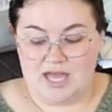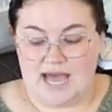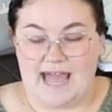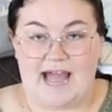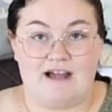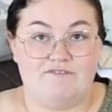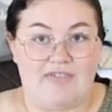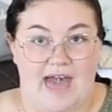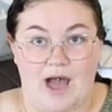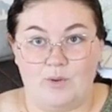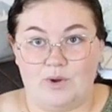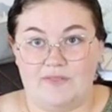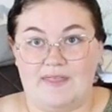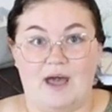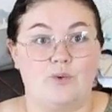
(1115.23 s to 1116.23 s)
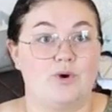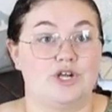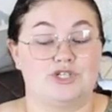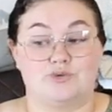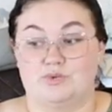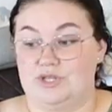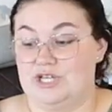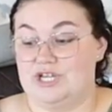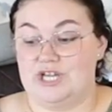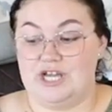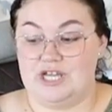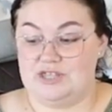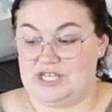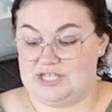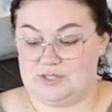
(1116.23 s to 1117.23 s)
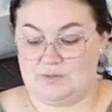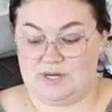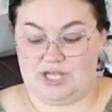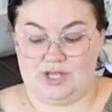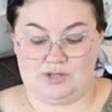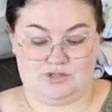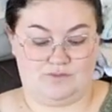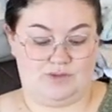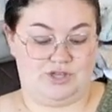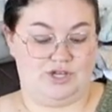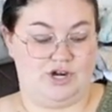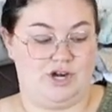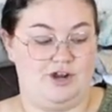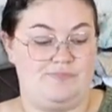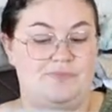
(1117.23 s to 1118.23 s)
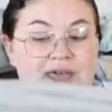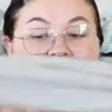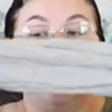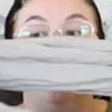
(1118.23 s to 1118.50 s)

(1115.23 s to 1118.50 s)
I have that one that worked really good. That's one I used with her.